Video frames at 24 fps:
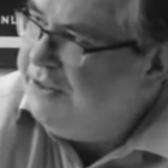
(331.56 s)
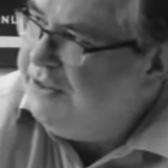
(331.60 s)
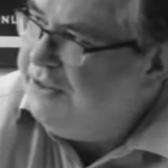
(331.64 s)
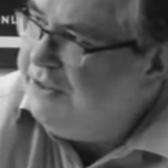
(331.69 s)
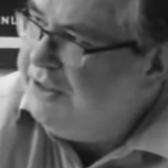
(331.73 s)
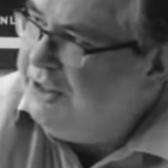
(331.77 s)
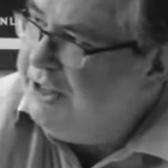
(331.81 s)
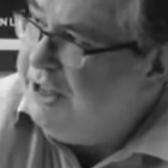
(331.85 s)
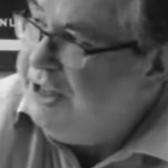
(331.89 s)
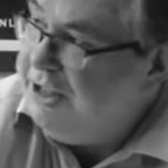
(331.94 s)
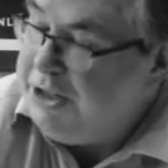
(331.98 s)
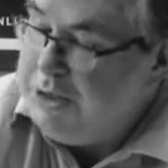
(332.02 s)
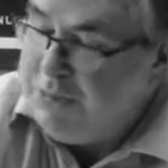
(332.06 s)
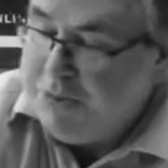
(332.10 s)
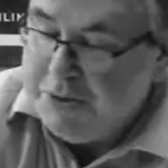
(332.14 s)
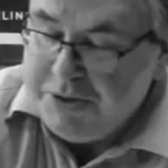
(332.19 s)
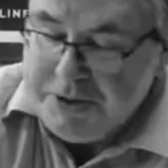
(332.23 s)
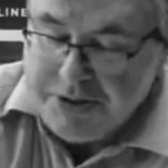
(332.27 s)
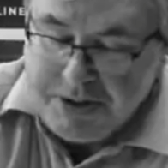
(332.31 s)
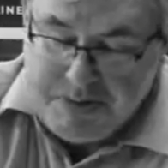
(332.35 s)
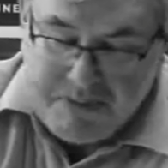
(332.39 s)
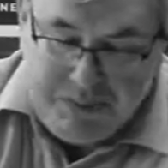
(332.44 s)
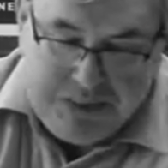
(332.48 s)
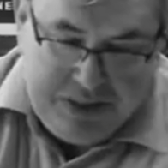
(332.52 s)
the early
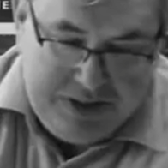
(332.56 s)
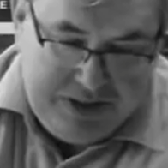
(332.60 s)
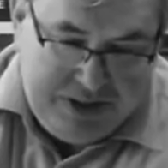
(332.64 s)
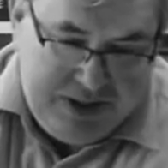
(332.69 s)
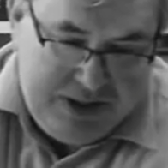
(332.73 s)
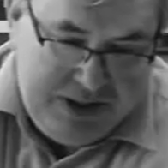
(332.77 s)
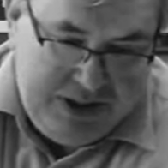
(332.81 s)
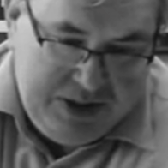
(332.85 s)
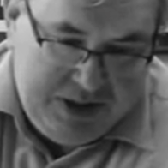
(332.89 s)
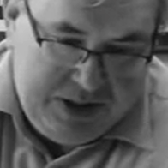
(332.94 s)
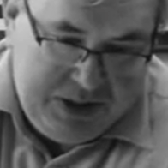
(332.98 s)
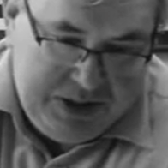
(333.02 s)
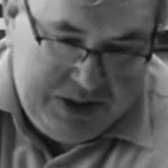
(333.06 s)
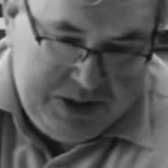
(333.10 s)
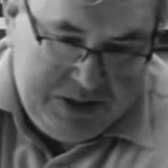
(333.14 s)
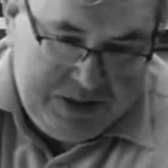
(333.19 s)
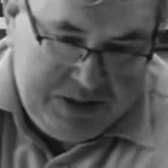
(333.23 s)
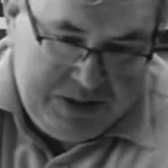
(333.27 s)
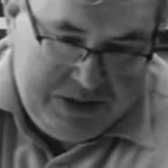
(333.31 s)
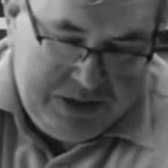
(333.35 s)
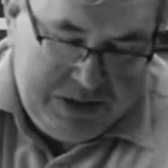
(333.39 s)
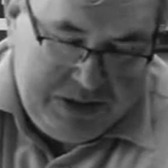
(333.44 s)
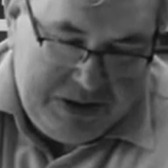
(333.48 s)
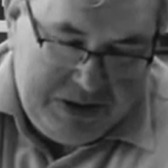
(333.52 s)
ones in particular, they
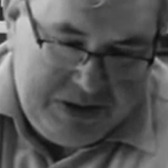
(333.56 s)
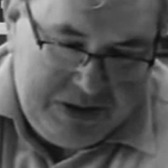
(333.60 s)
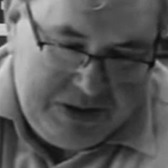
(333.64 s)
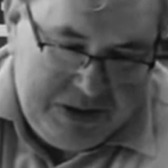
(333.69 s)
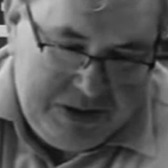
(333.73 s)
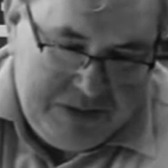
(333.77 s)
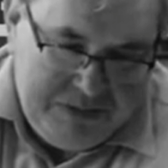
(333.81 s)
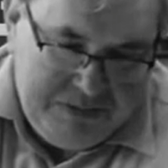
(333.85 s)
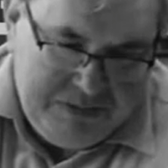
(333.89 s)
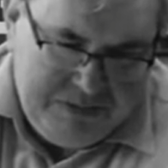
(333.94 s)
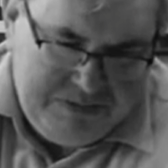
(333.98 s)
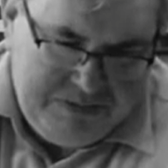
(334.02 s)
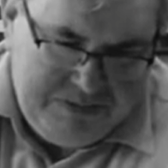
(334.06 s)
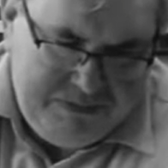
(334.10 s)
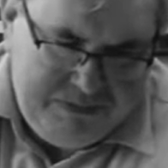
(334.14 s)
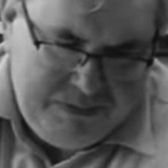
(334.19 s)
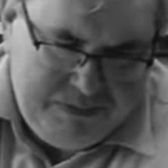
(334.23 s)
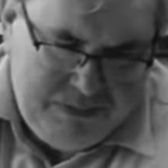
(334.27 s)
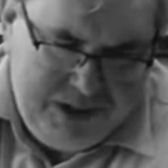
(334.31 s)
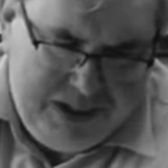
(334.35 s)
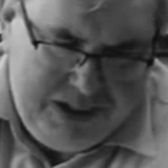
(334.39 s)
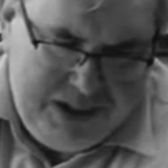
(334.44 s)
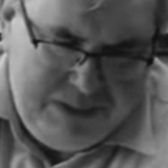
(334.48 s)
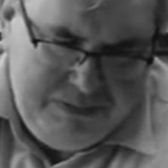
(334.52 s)
can
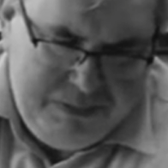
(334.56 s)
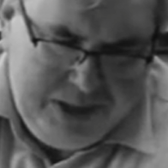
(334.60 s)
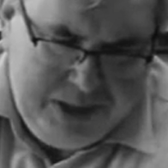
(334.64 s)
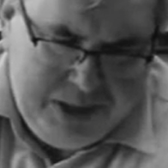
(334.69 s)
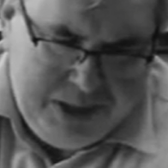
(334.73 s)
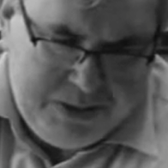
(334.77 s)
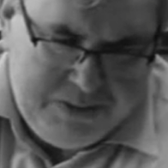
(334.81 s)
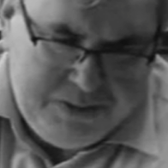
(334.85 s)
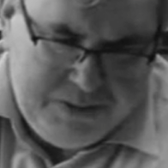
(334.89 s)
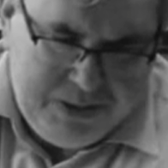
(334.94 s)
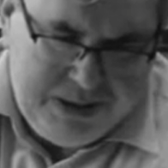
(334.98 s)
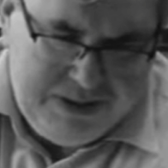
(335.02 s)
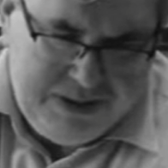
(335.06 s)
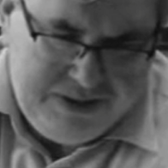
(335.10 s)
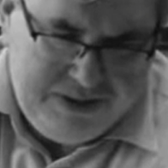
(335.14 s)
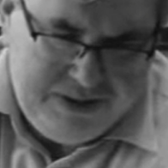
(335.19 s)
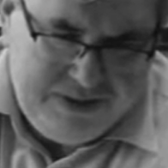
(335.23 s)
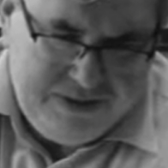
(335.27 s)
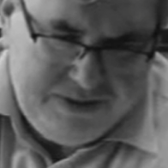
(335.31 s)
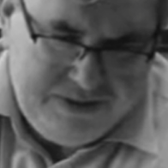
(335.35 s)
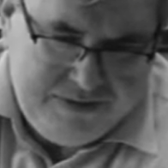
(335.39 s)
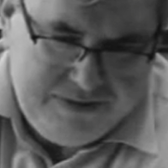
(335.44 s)
really be split